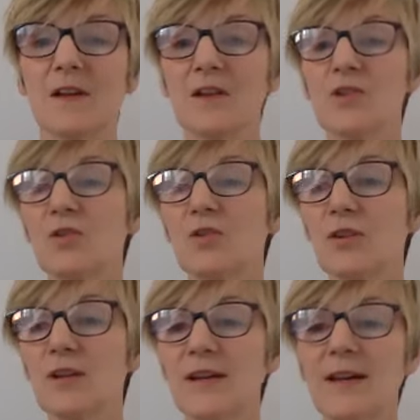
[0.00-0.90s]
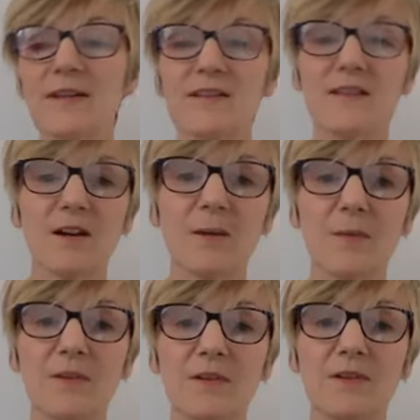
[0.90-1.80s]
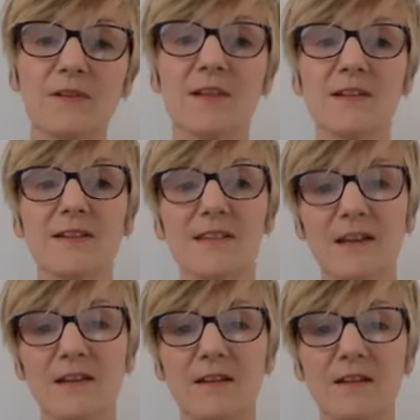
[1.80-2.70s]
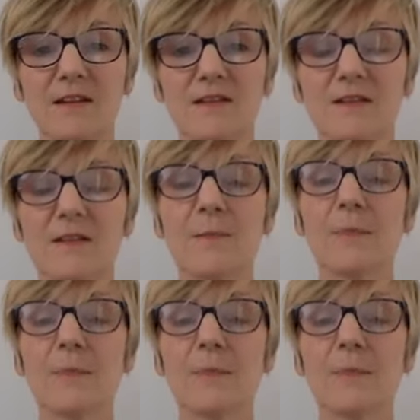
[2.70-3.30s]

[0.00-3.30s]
joy, excitement, sadness,